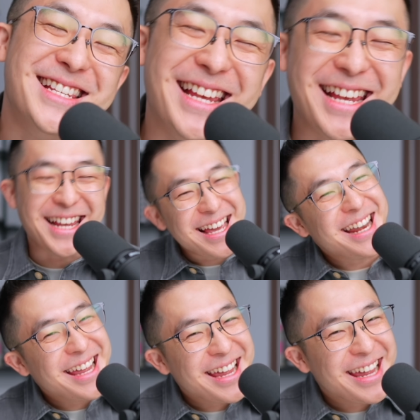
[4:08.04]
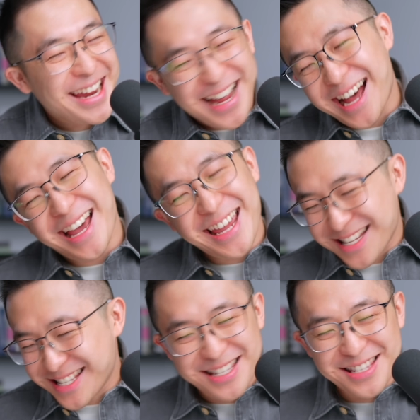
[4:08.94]
kidding. I
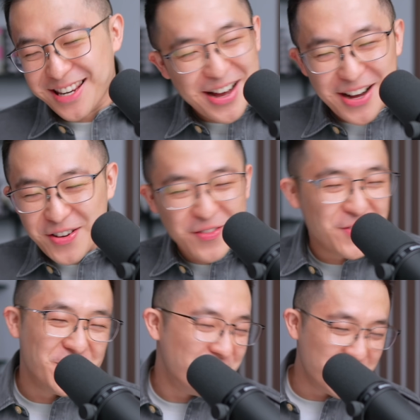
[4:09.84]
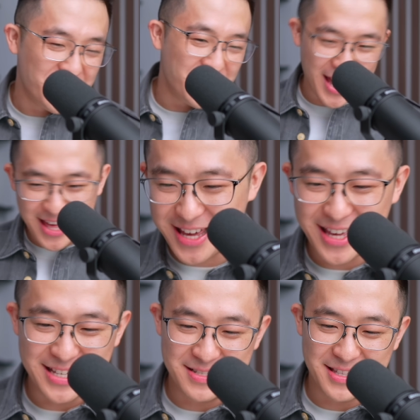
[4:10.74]
love
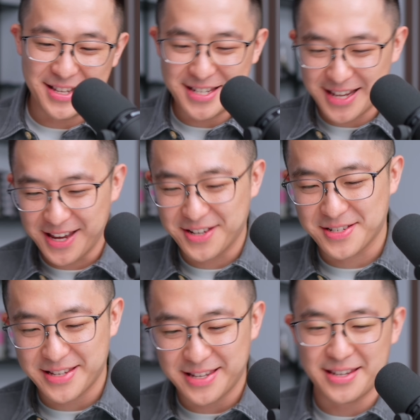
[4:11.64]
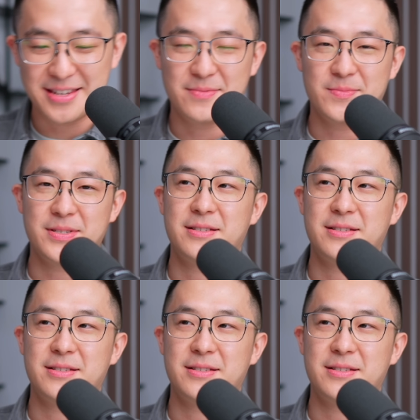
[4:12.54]
the sales team.